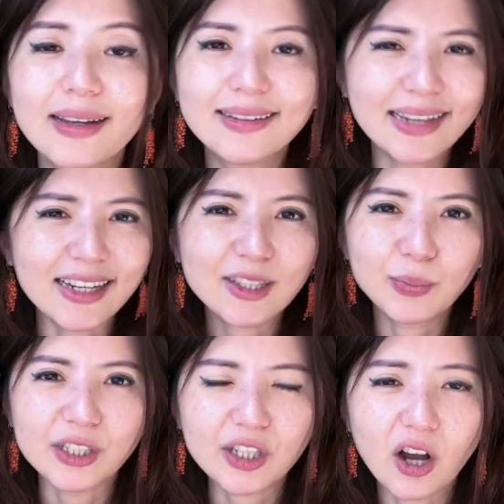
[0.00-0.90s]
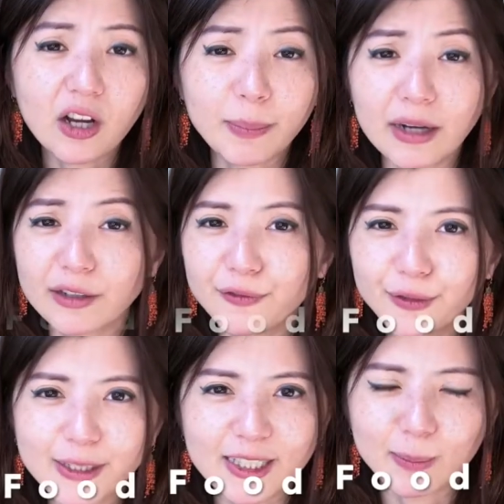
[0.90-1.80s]
Next, we talk about the
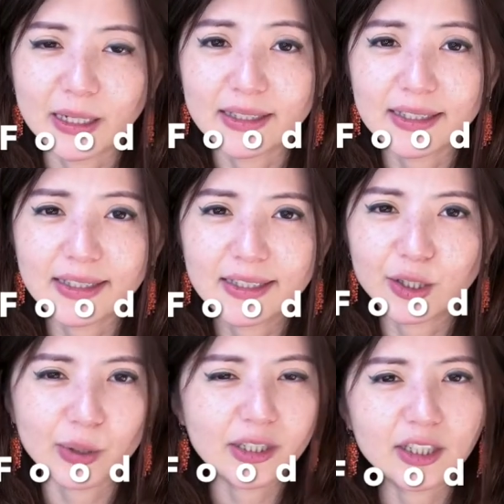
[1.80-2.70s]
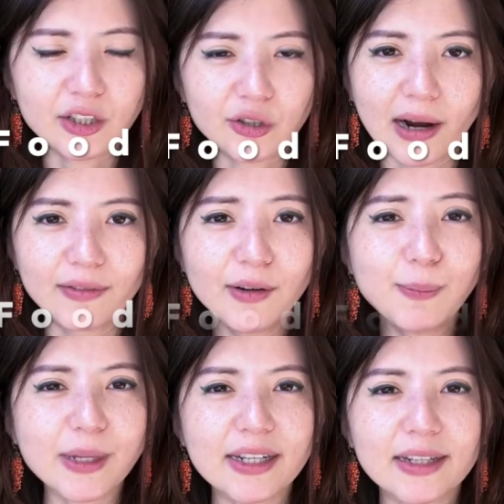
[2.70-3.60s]
food expenses during the travel
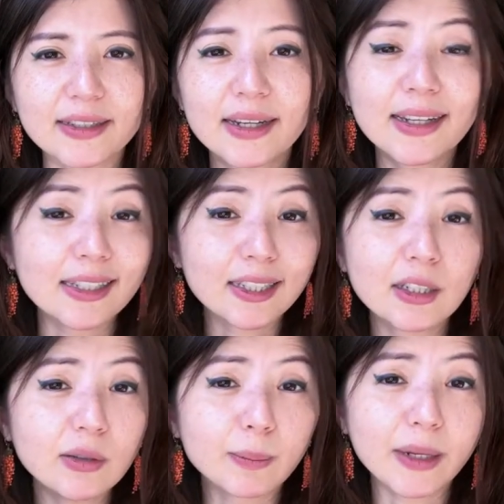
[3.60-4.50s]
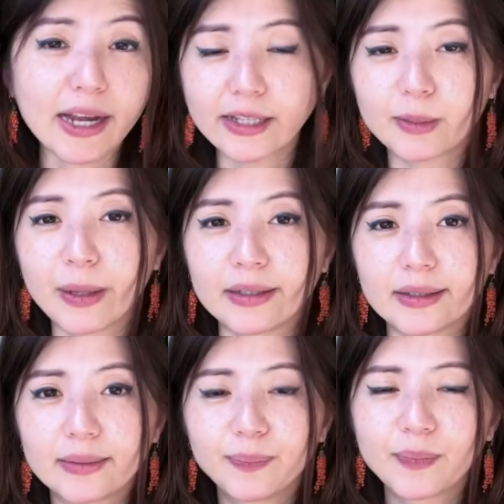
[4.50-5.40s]
because it's still a big
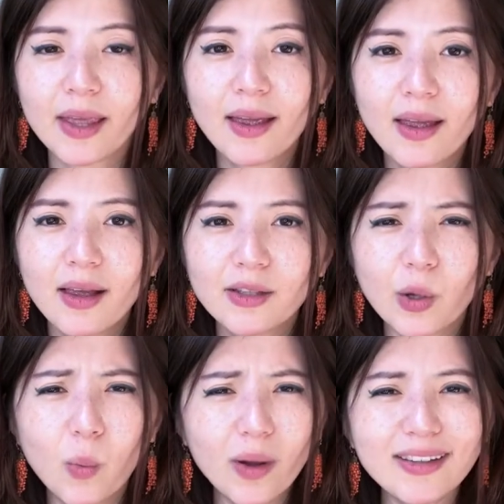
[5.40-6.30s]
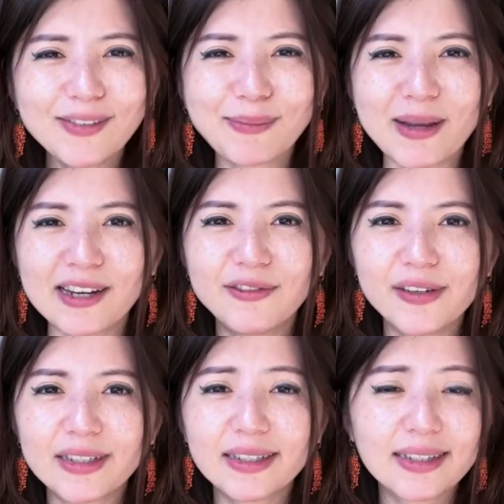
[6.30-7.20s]
expense. So one of the
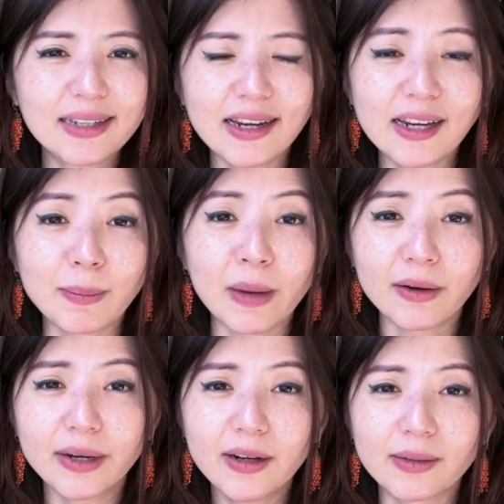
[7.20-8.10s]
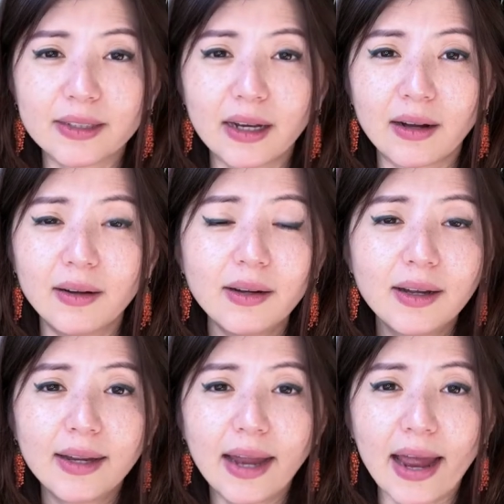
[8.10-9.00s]
benefits staying in Marriott Hotel
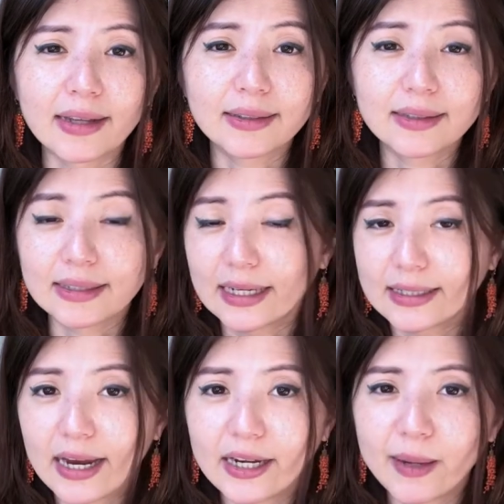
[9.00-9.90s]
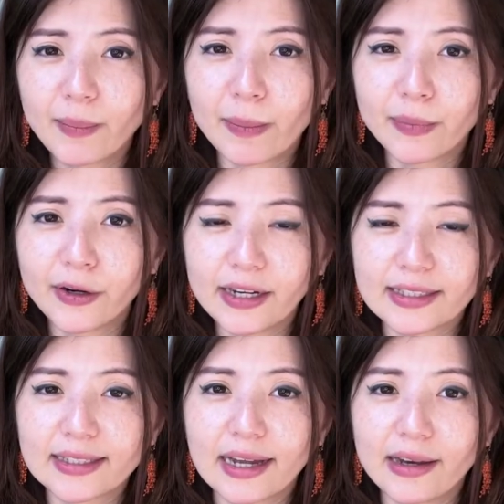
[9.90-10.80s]
as a titanium member
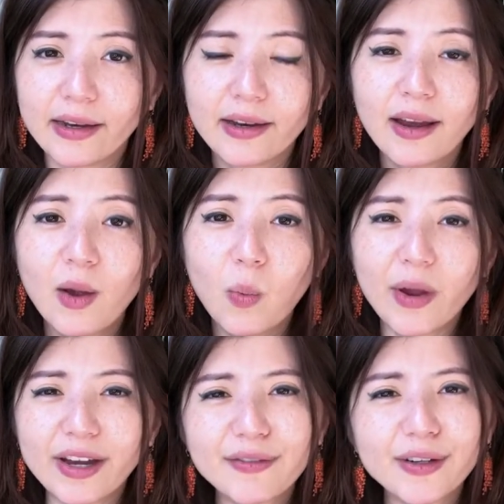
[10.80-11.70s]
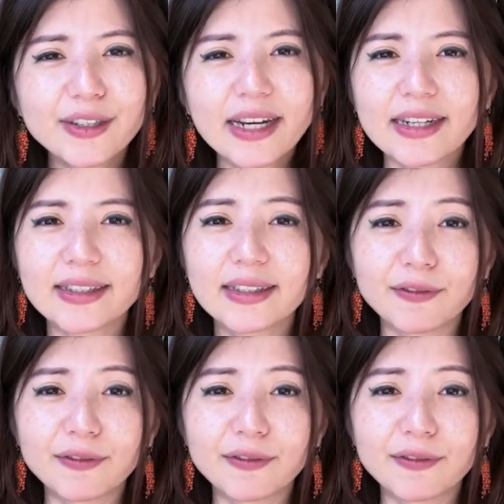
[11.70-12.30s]
is that whenever there's a